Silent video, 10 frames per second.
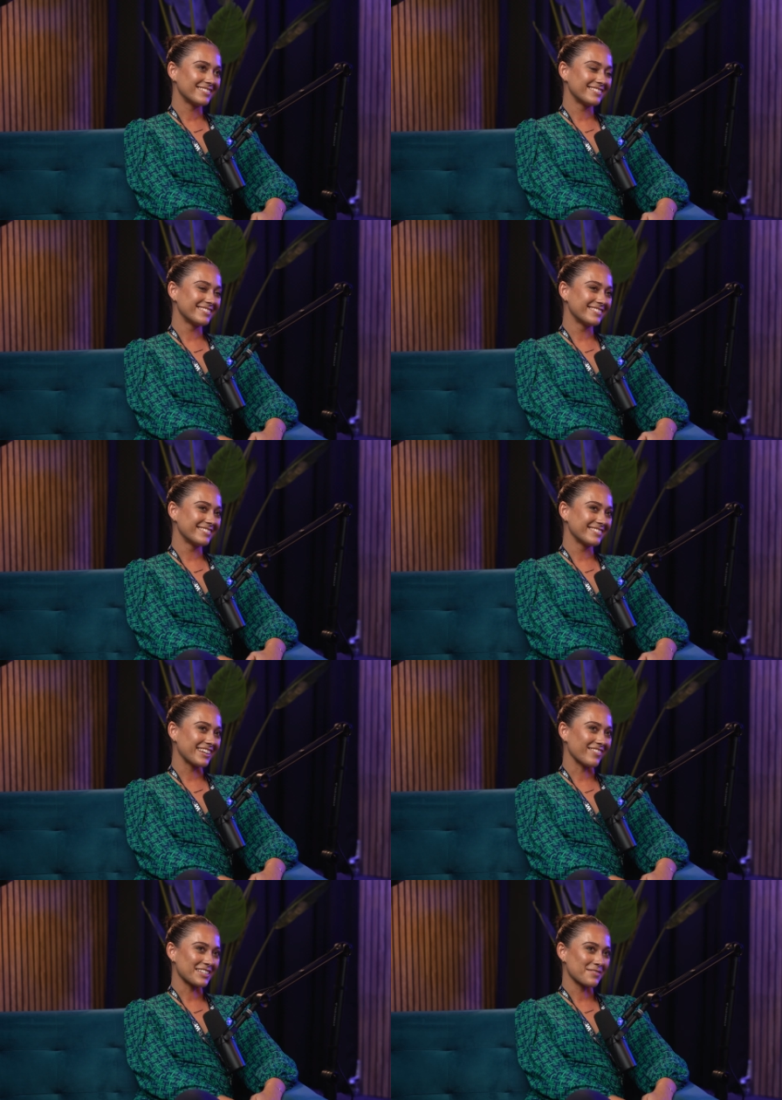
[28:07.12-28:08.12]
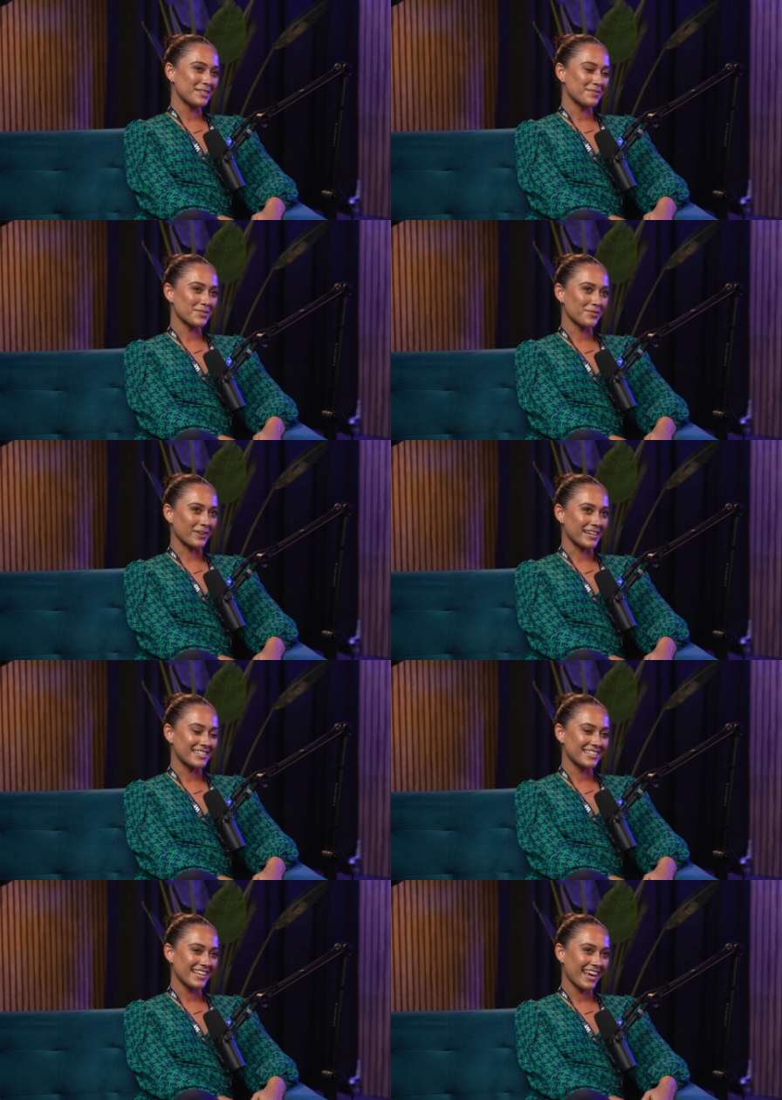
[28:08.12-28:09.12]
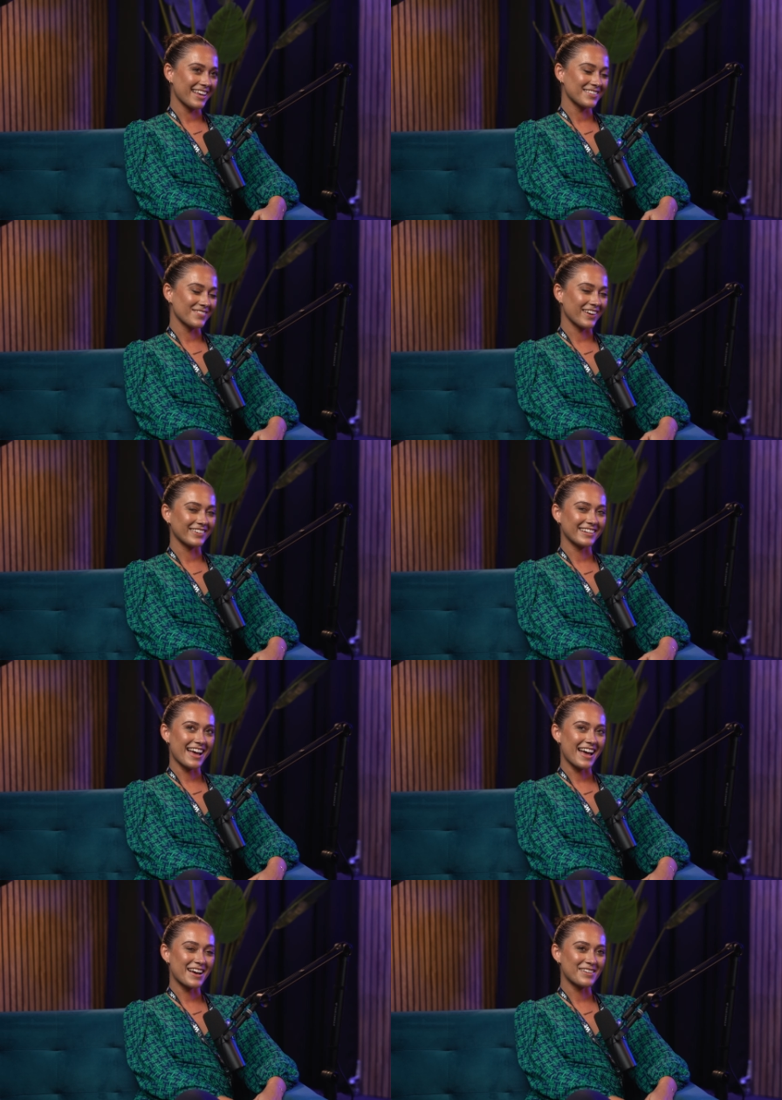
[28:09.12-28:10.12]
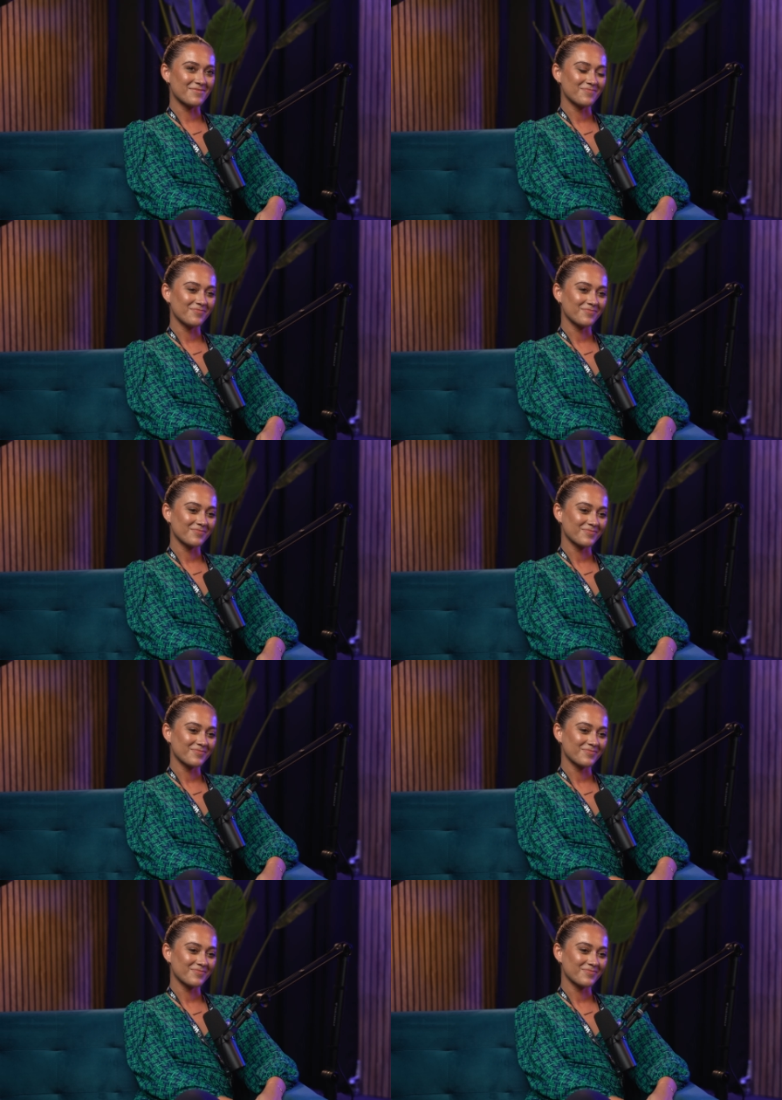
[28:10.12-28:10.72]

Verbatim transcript: Oh, you're asking me some tough questions here, Simone. Um, but do it with a